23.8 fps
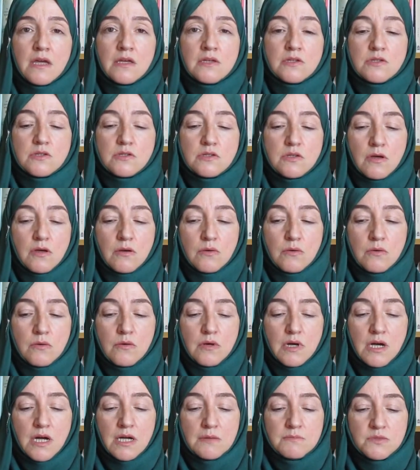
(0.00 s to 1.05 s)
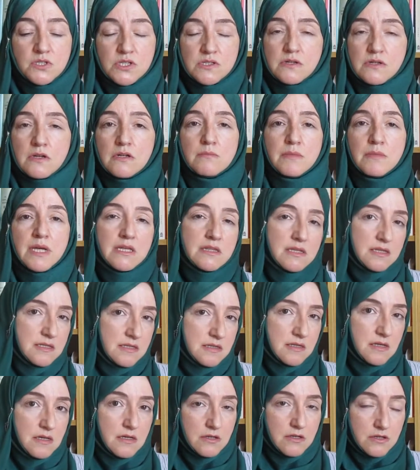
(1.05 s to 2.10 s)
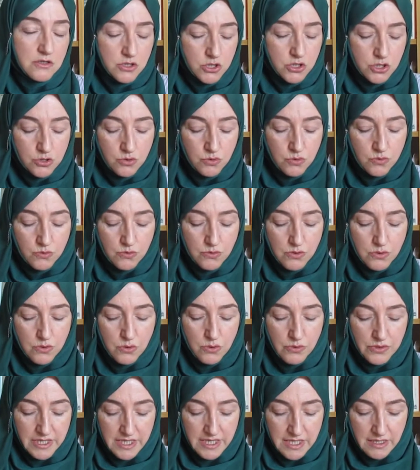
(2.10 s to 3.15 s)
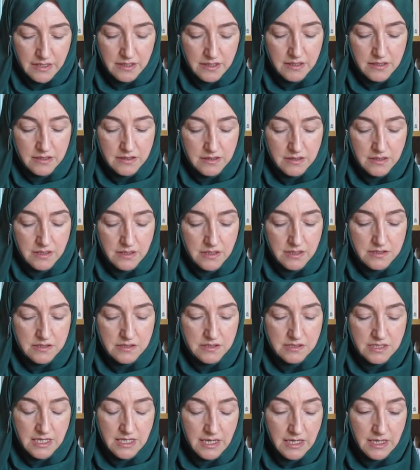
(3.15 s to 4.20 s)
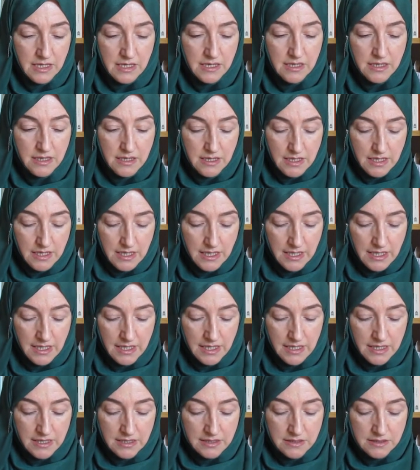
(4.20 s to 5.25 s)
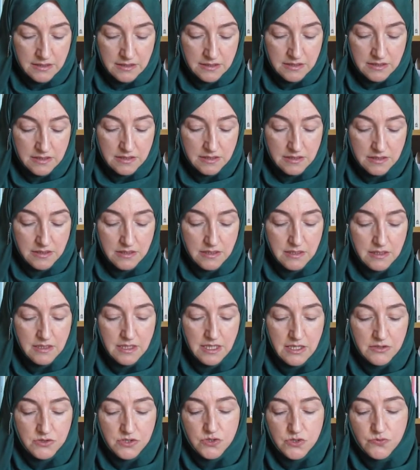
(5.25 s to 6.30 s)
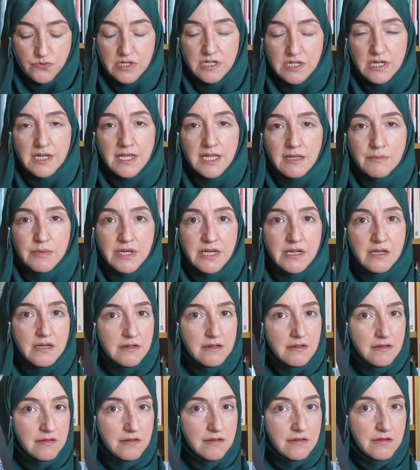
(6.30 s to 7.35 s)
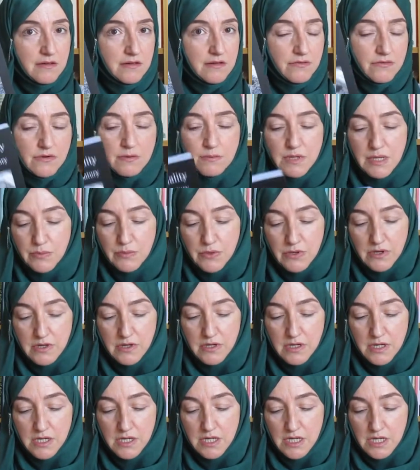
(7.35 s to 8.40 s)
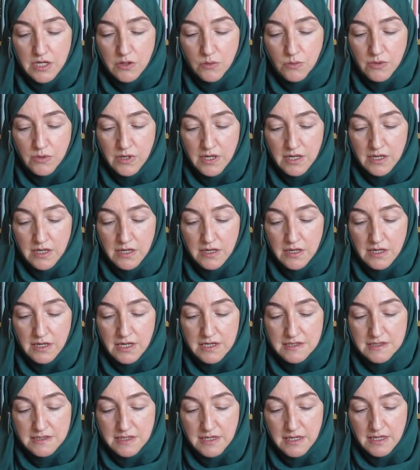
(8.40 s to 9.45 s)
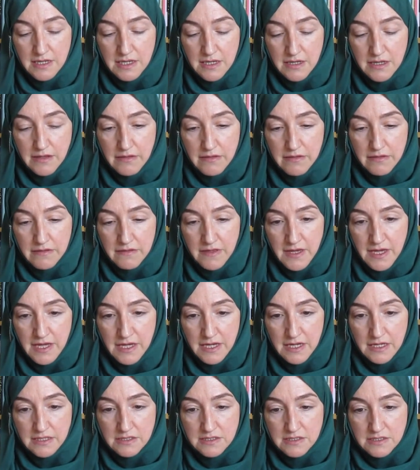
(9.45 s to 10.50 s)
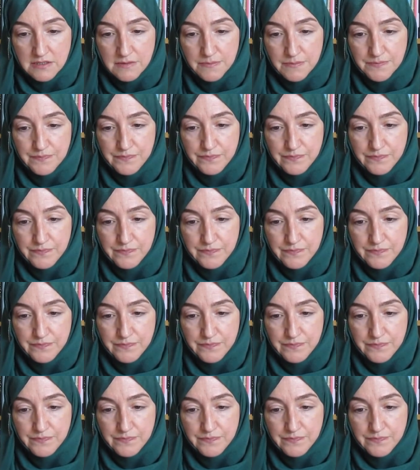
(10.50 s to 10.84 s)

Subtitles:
So I'm just going to make this a short recording today, and I'll just read a little bit from my book where I say that